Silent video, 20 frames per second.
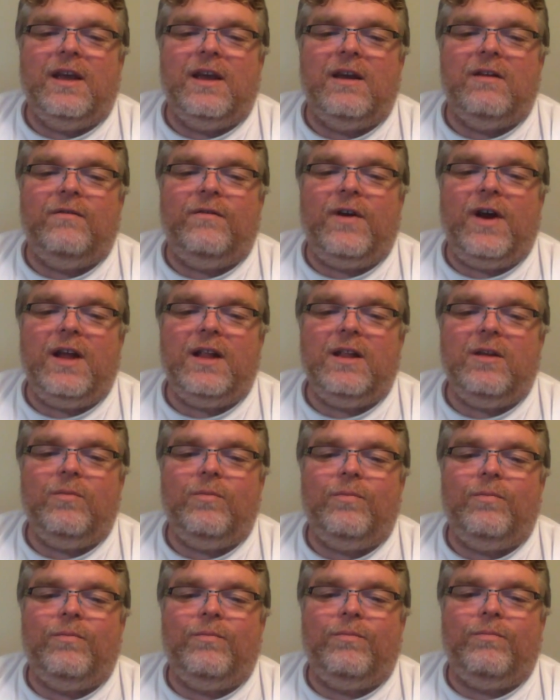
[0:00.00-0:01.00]
And
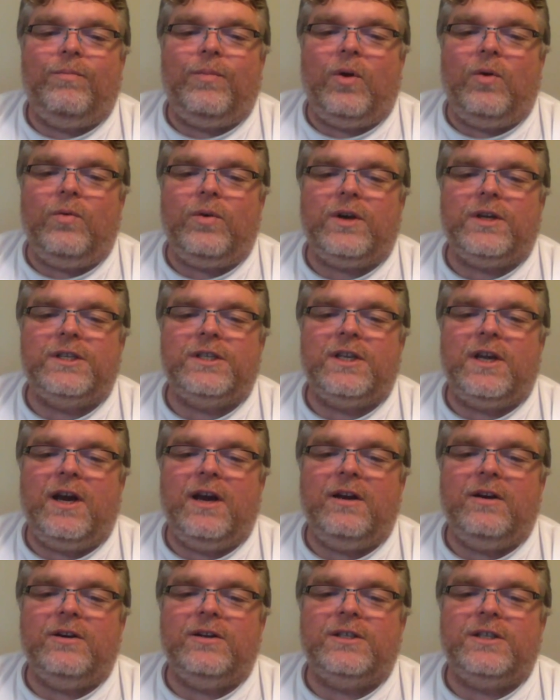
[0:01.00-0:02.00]
finally, Bulwark
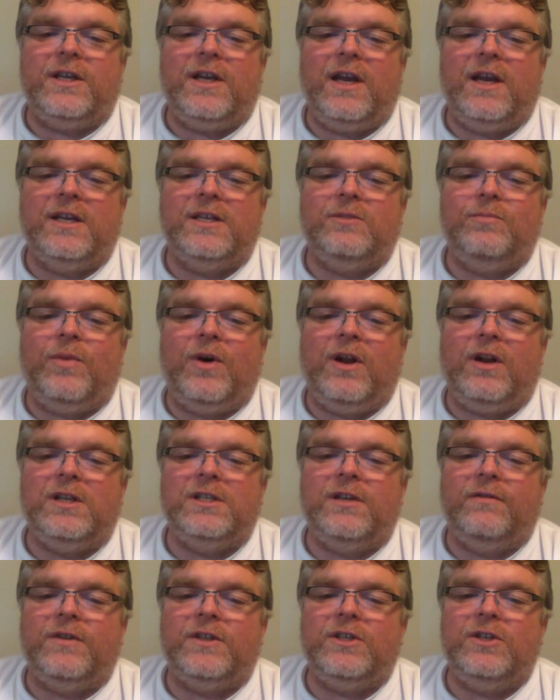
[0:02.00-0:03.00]
Ciders has
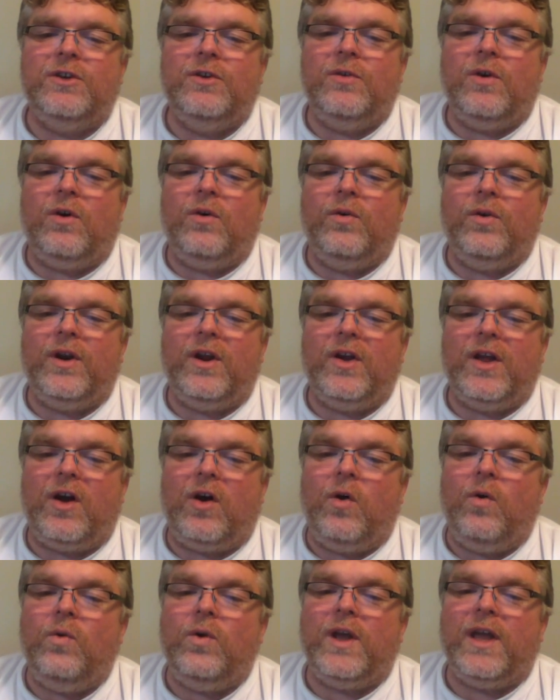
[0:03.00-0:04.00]
bottles of its new
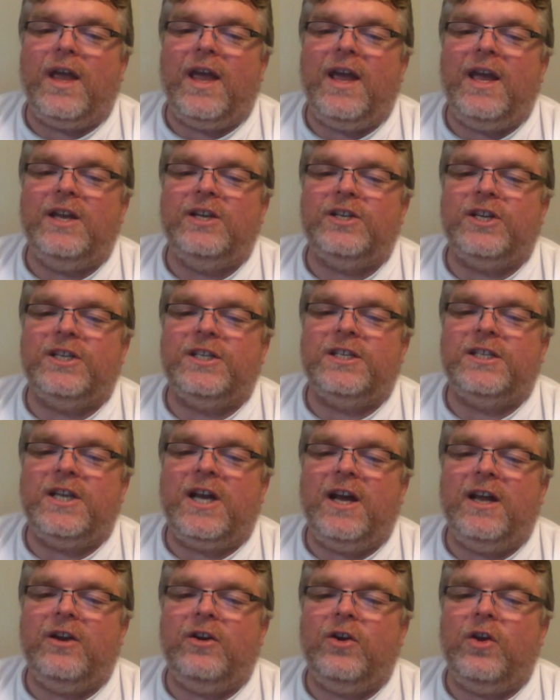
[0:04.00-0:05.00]
oak-aged
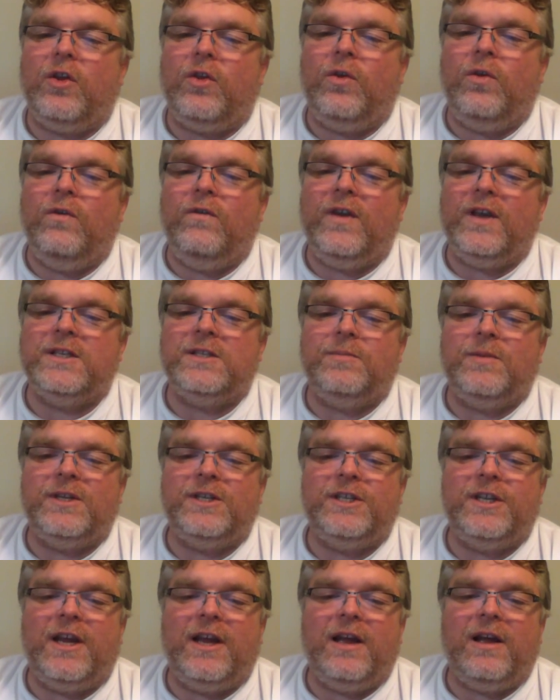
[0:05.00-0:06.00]
cider, Cuvée
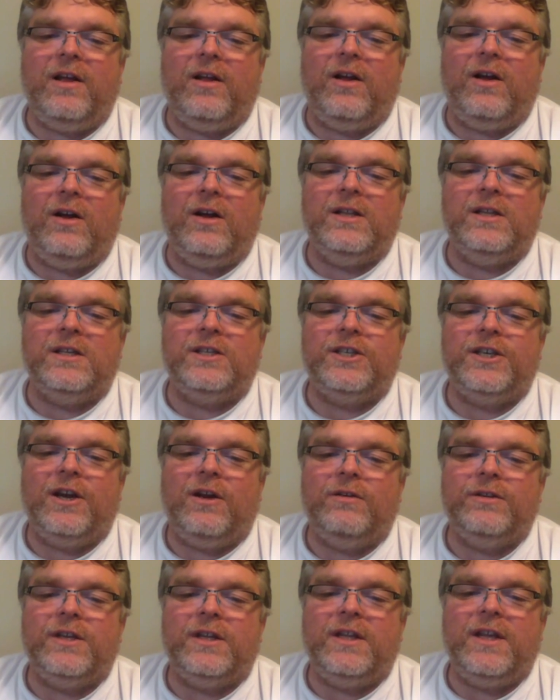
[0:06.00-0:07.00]
Speciale, on the
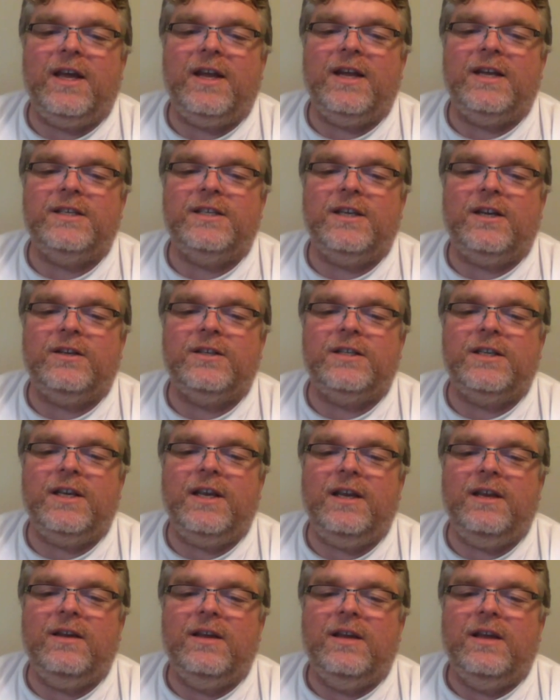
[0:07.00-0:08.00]
shelves at the
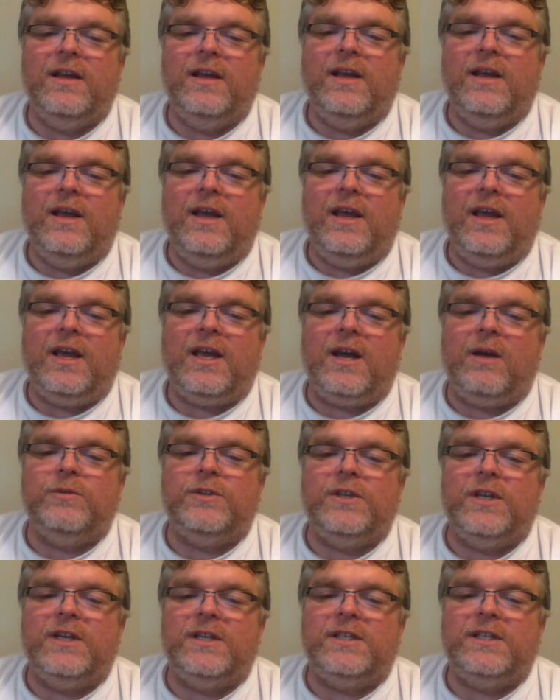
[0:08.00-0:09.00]
NSLC. It
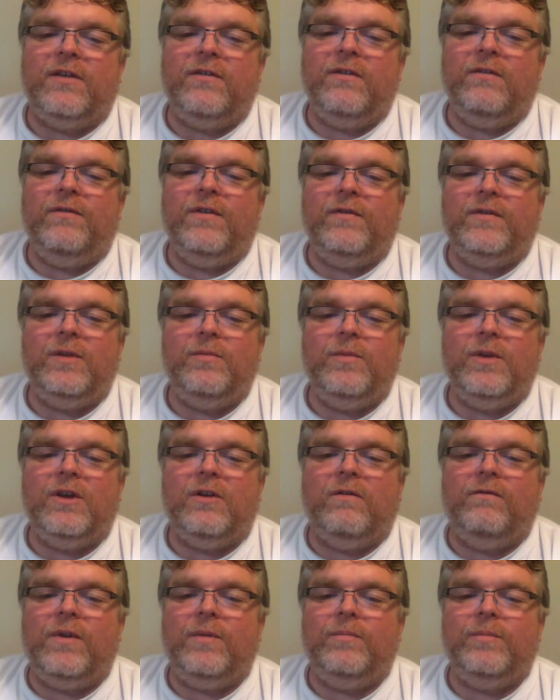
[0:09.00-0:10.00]
comes in a
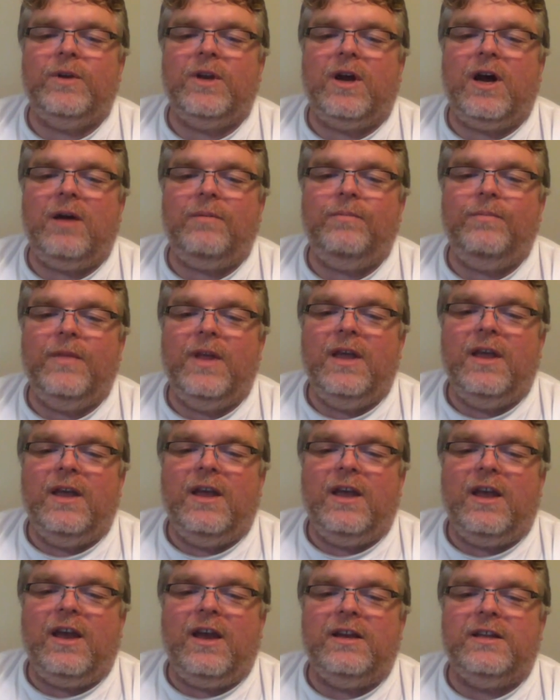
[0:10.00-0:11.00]
750ml flip-top
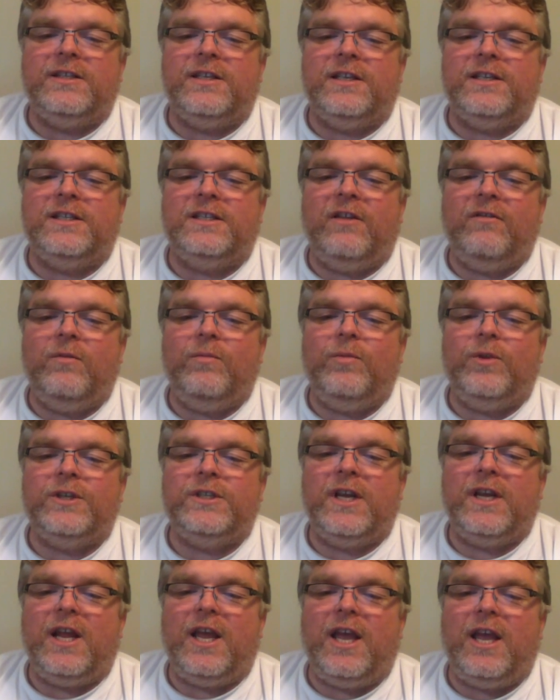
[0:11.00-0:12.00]
and is a 7%
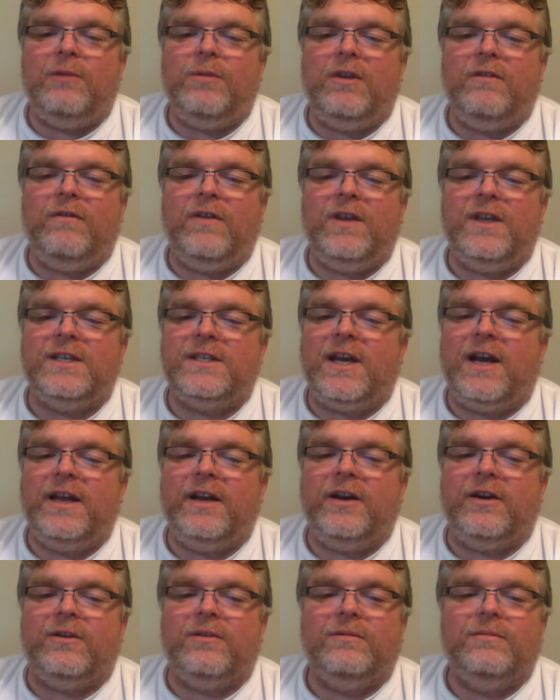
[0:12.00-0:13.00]
ABV
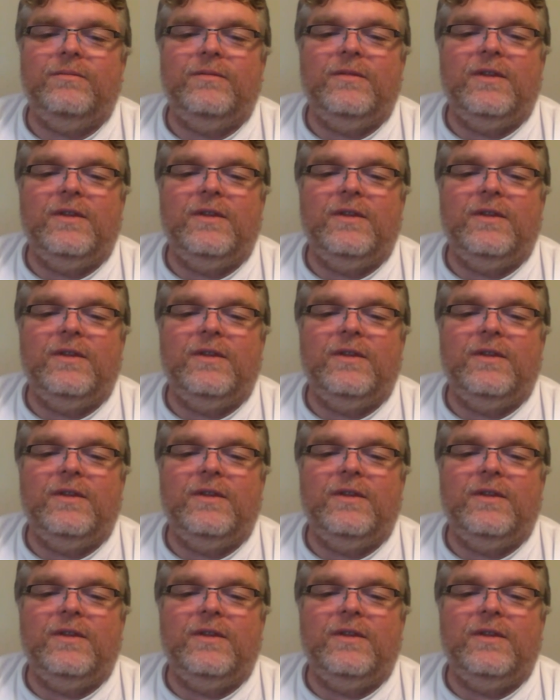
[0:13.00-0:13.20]
cider.